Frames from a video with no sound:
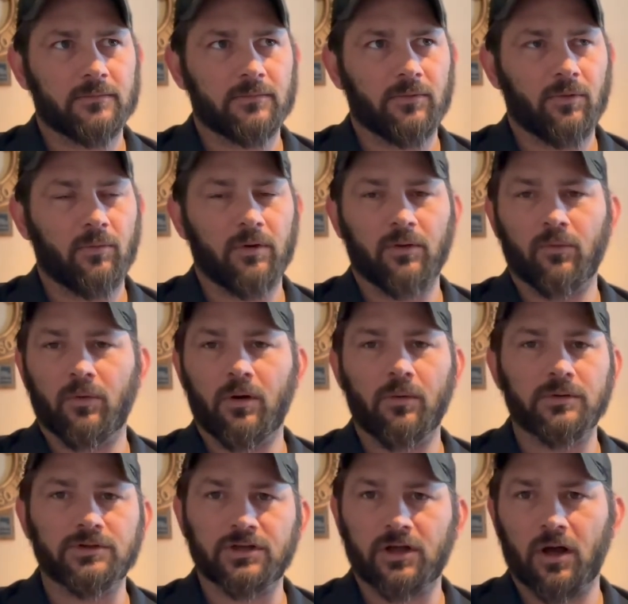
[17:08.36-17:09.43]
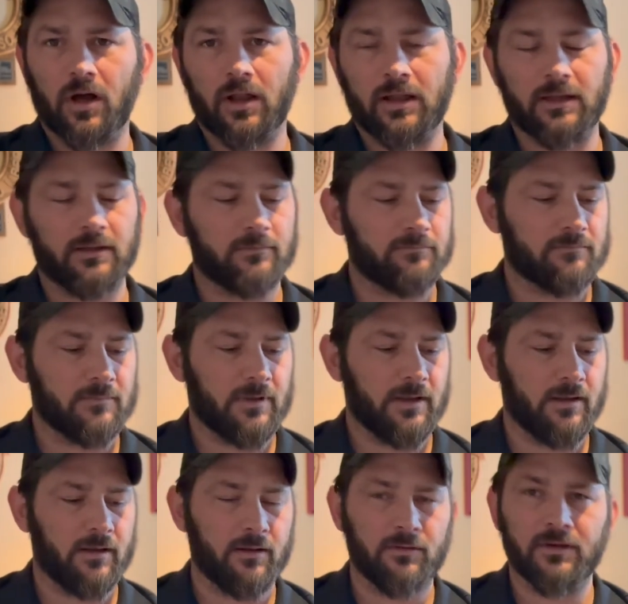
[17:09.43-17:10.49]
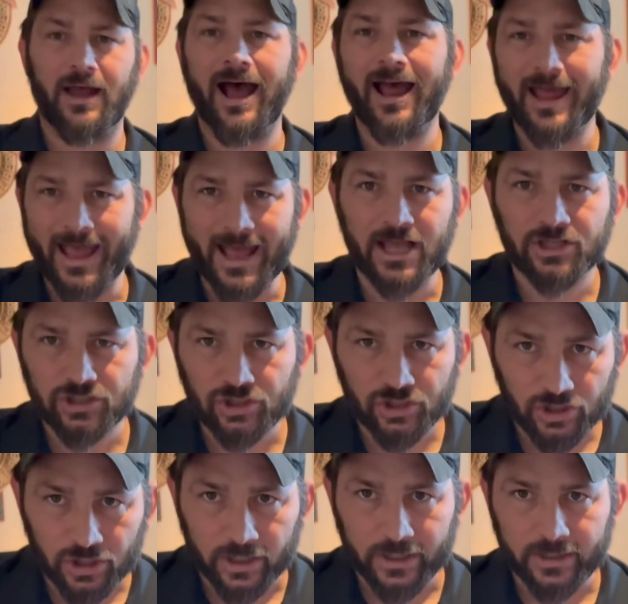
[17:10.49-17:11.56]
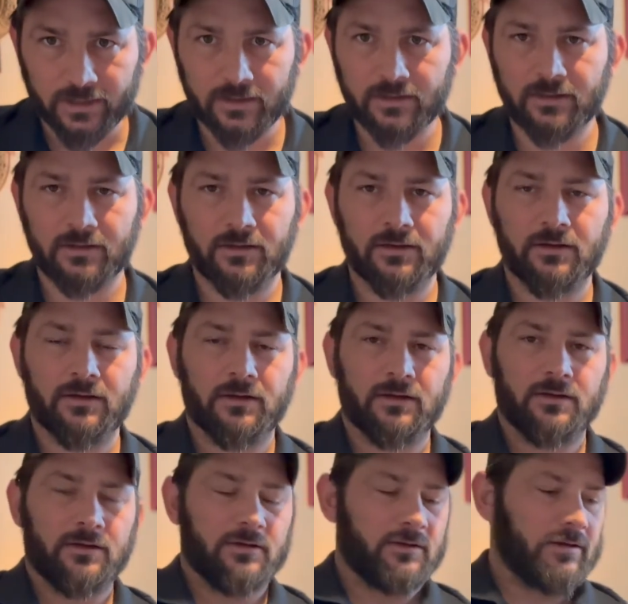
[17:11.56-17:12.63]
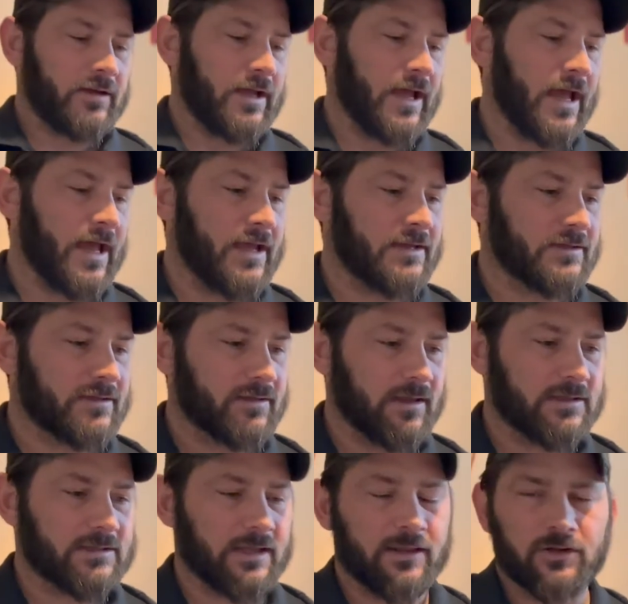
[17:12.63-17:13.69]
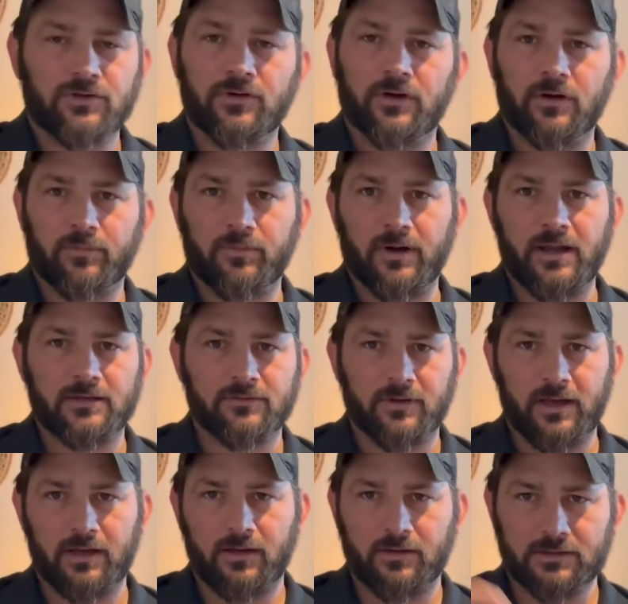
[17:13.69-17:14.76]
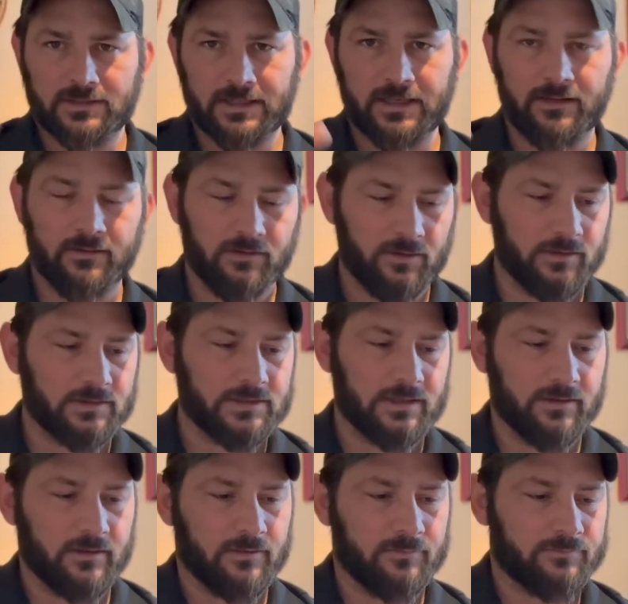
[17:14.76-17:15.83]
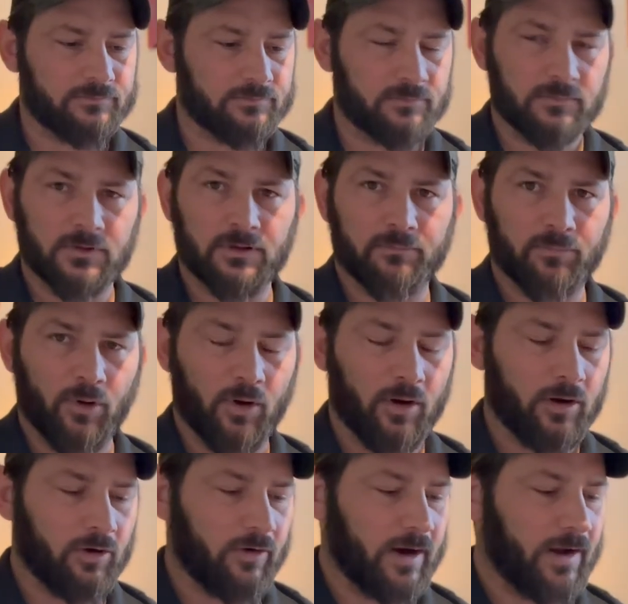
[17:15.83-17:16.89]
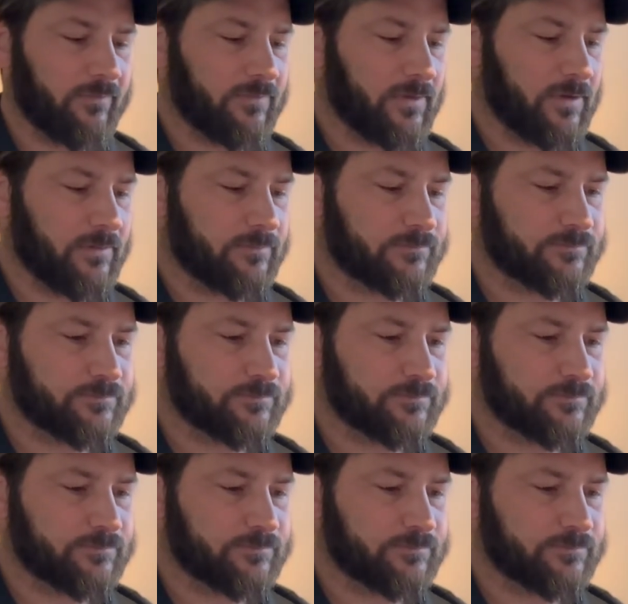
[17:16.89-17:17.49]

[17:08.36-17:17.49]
What would you call it? Not as good as, let's say, the trigger press, right? You can see the bar graph there.